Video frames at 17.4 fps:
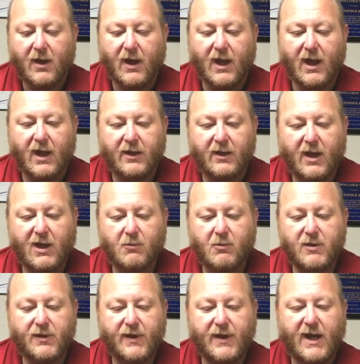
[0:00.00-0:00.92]
And the other
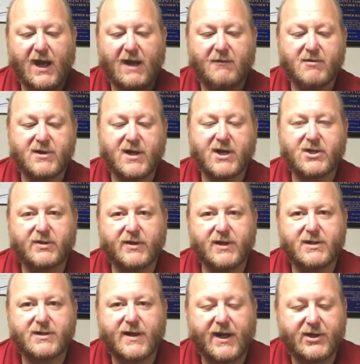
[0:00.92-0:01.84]
one that they have is
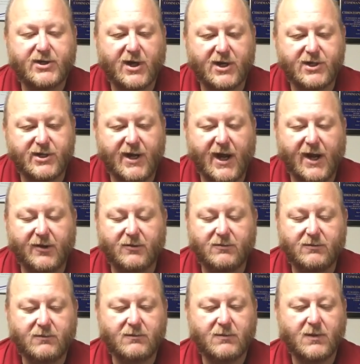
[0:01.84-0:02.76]
actually a side charging
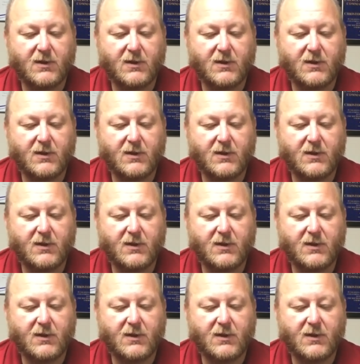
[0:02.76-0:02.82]
handle,